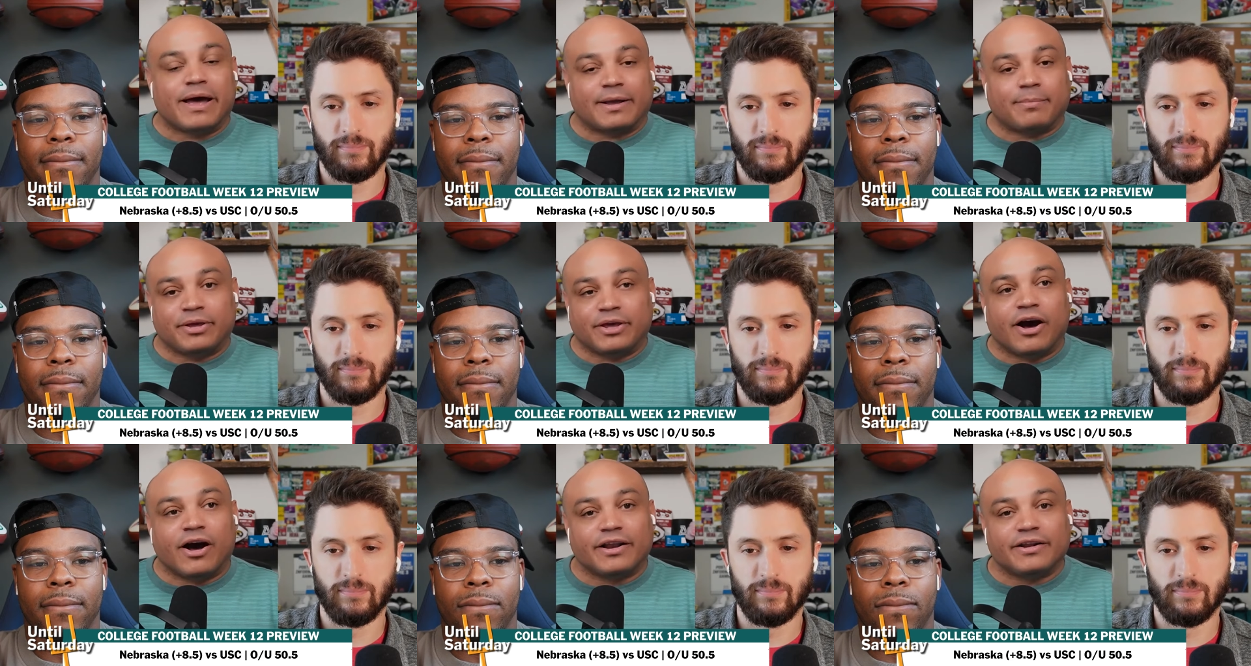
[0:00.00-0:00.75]

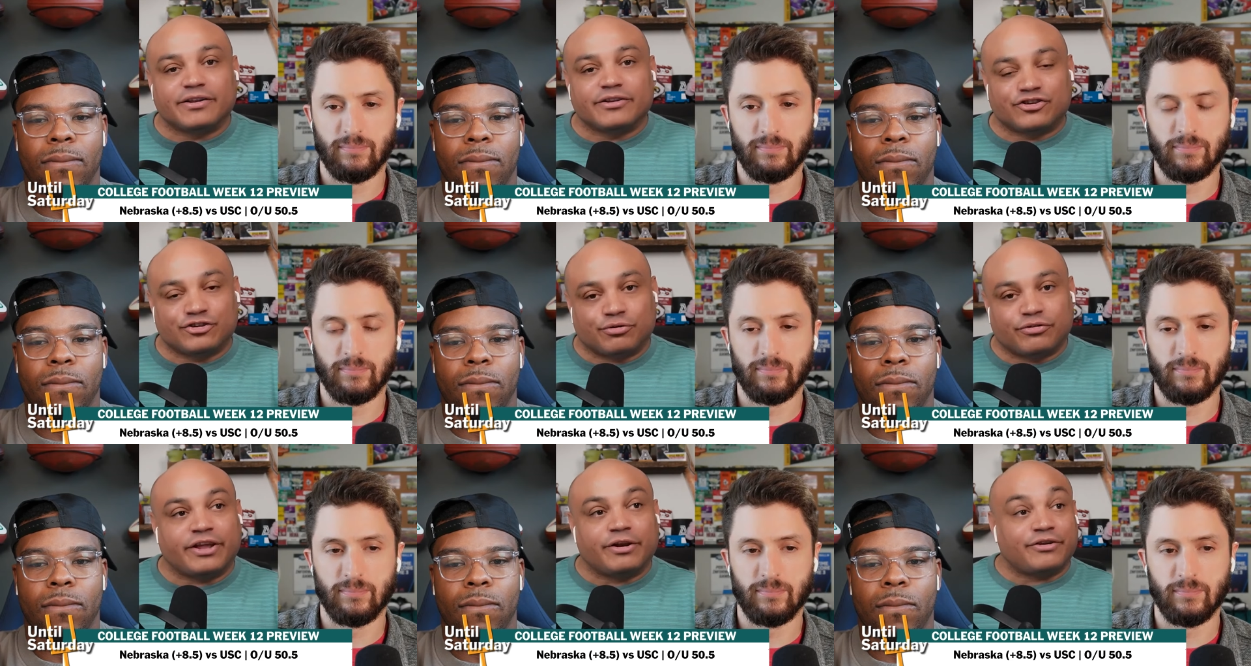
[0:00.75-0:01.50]
Speaker 1: beyond Shador Sanders.
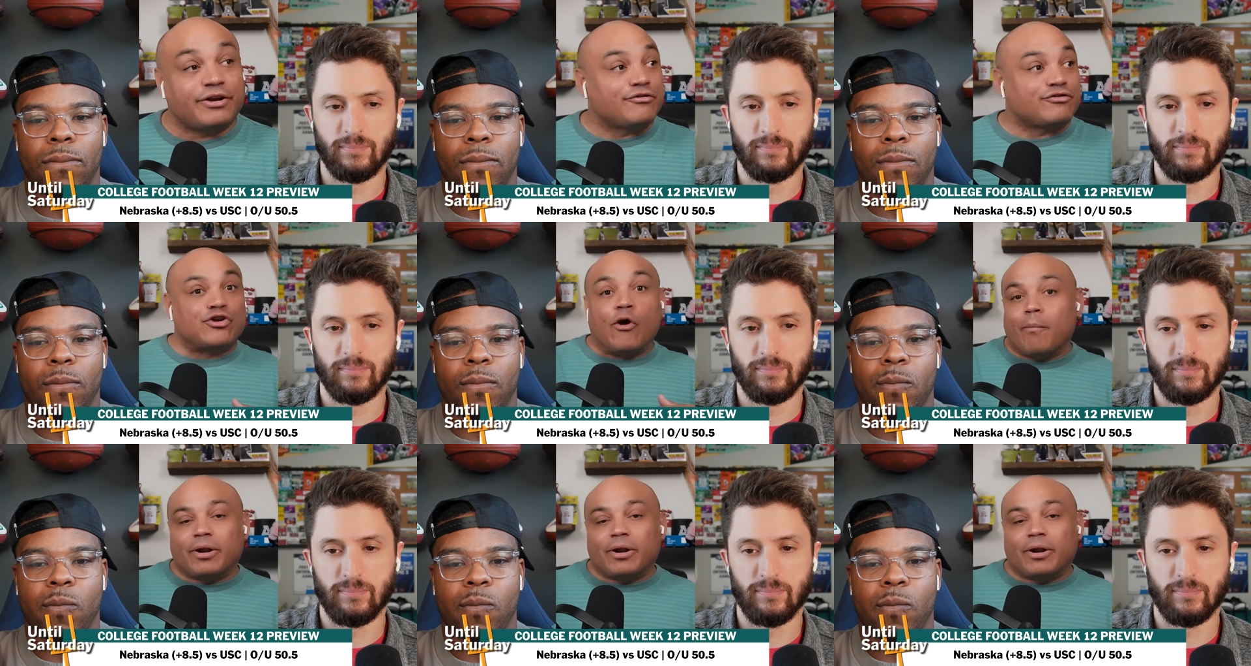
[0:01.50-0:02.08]
There is nobody